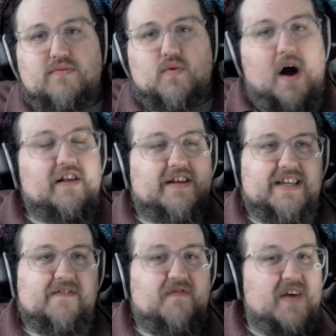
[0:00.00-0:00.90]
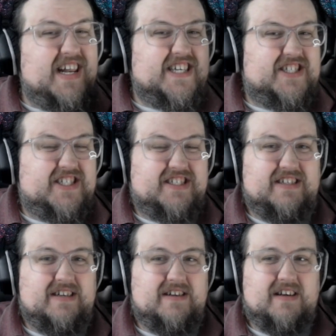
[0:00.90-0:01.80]
quality finish,
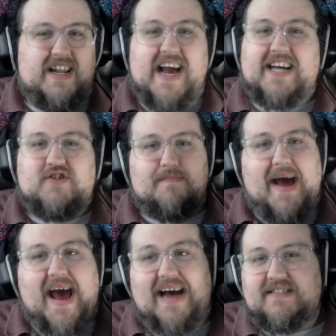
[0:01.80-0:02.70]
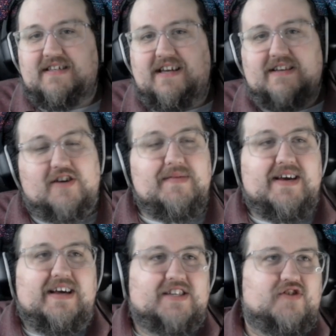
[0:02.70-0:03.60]
an extra pass. It took me
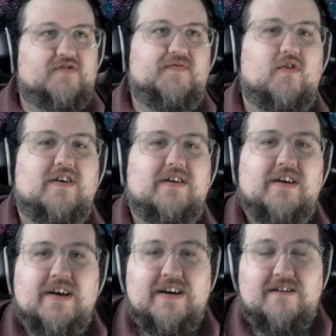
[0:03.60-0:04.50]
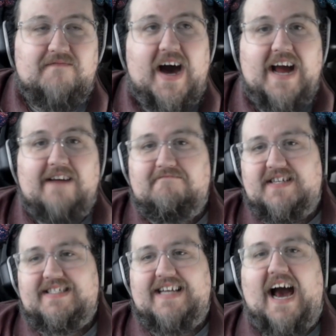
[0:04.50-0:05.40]
an extra 4, 5,
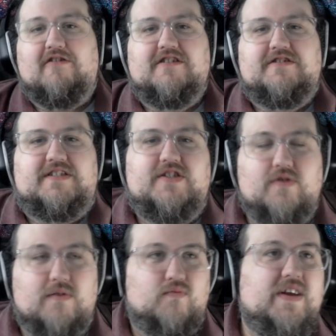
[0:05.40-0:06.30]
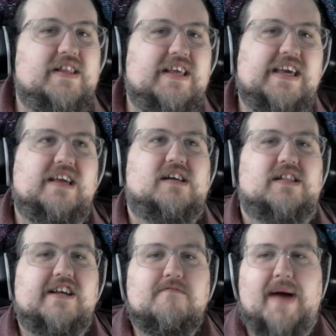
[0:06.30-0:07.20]
6 hours to do a really
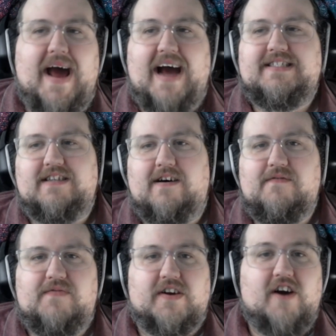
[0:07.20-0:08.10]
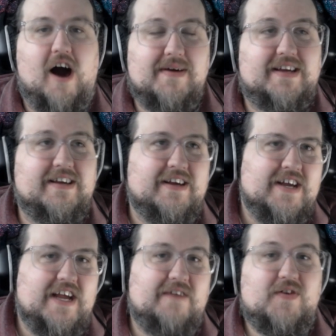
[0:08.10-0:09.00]
clear pass of the comic.
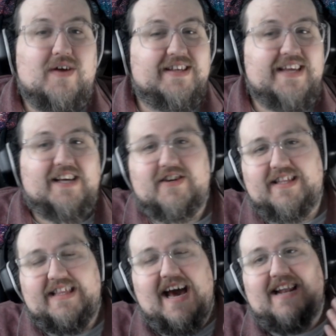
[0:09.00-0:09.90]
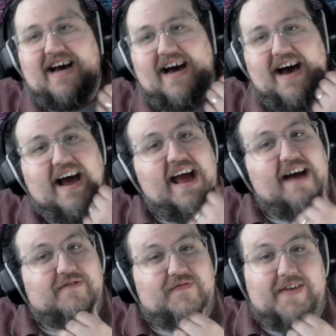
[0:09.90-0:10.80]
If you want to take a look at that, I
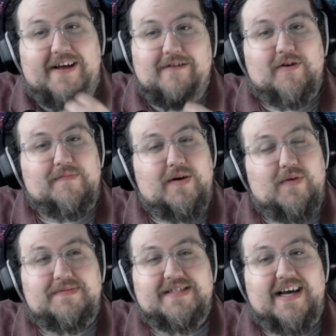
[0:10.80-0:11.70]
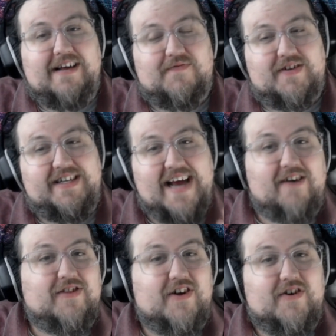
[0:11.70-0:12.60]
have it available on my website for
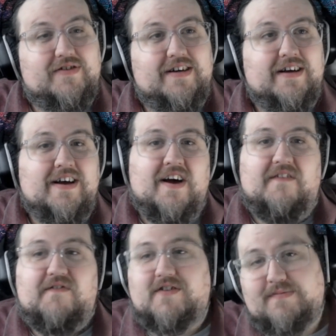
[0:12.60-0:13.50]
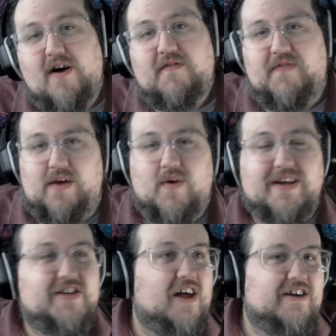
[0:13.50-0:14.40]
download for a small fee,
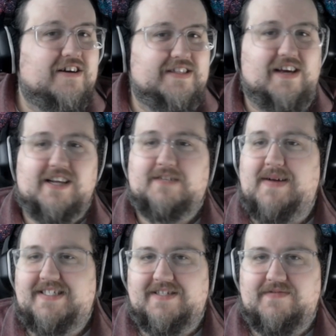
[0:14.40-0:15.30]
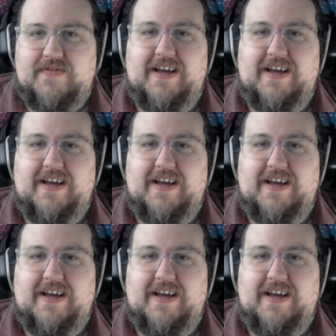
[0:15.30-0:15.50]
$1. It's not expensive,